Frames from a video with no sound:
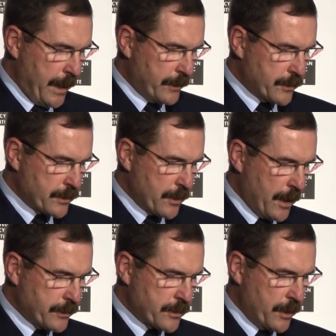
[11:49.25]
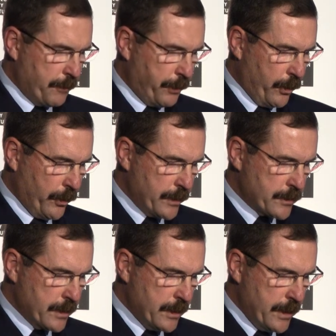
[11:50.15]
exercises and
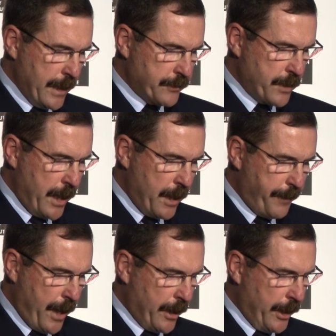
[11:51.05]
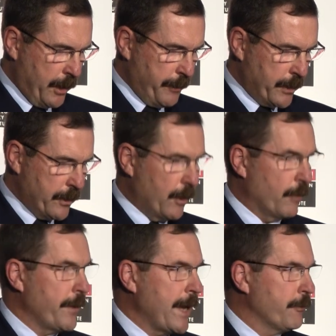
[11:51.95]
deploys as the air power element
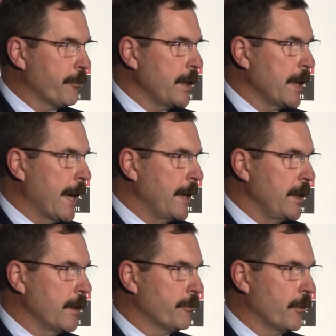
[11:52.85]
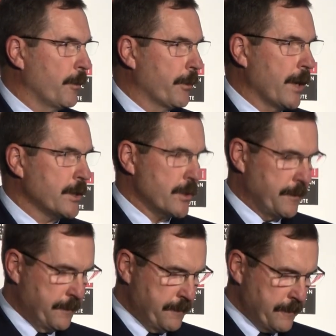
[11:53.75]
of every ADF
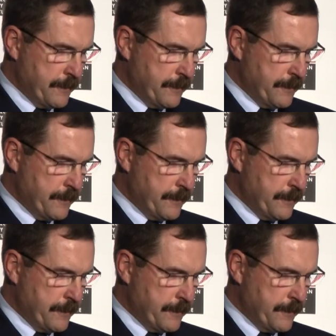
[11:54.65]
operation.